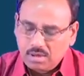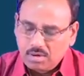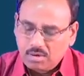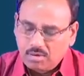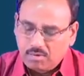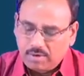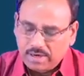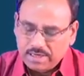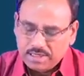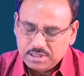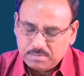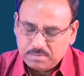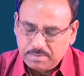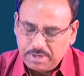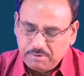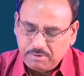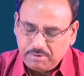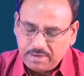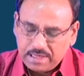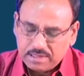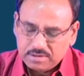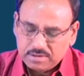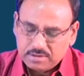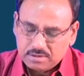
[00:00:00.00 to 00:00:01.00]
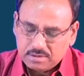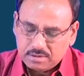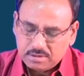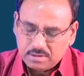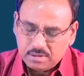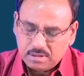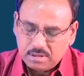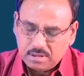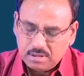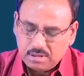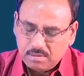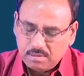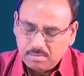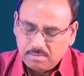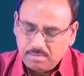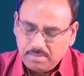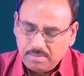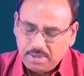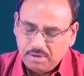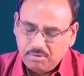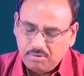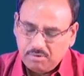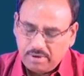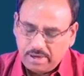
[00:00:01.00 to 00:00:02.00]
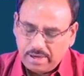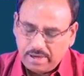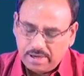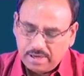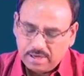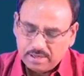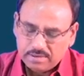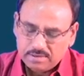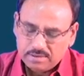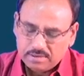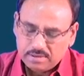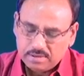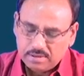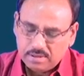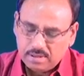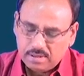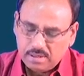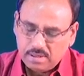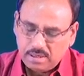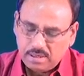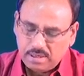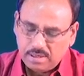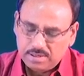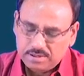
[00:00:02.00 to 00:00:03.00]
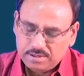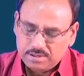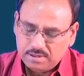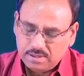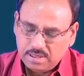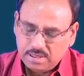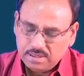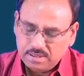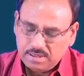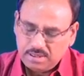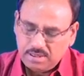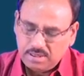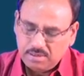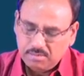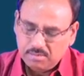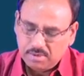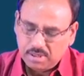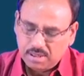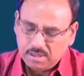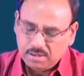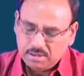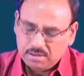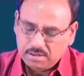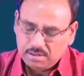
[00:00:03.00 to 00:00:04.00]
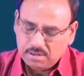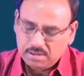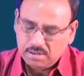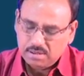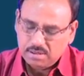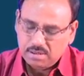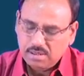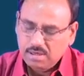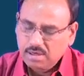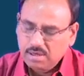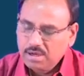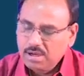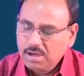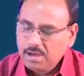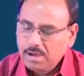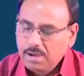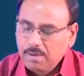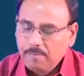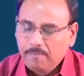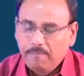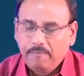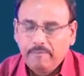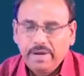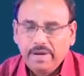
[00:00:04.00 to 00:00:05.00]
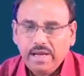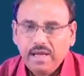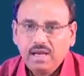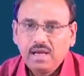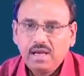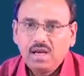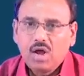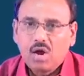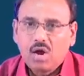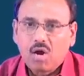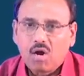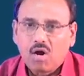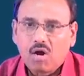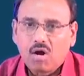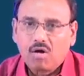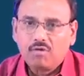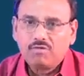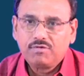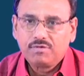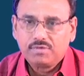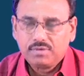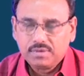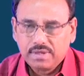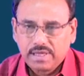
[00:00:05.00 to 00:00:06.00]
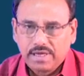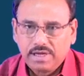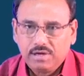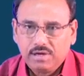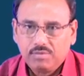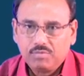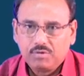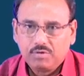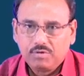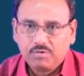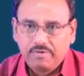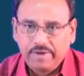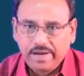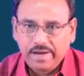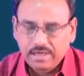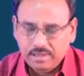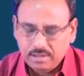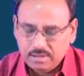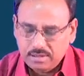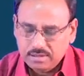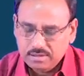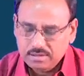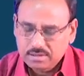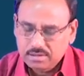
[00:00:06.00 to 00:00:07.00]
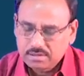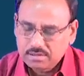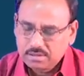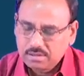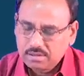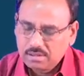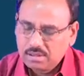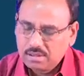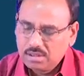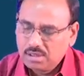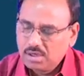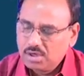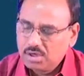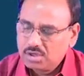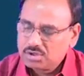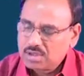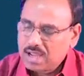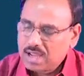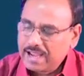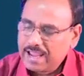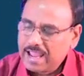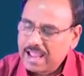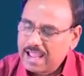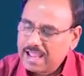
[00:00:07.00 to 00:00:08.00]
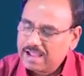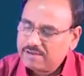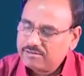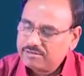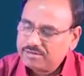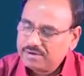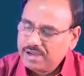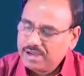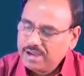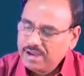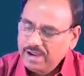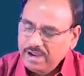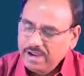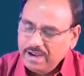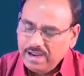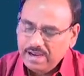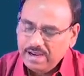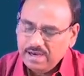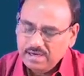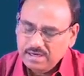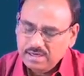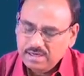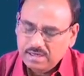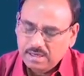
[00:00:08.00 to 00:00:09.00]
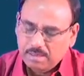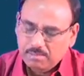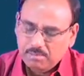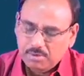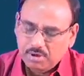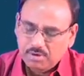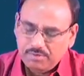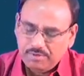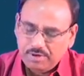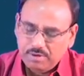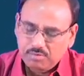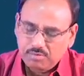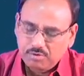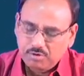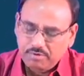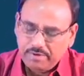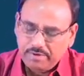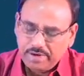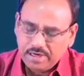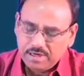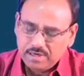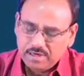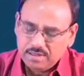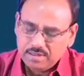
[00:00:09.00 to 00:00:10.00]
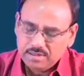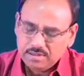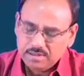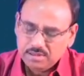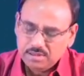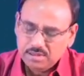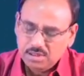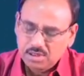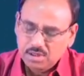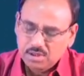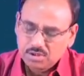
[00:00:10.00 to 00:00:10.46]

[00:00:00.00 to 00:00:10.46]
What is mu x? Mu x is nothing but mean of the input vectors. So, I have n number of input vectors.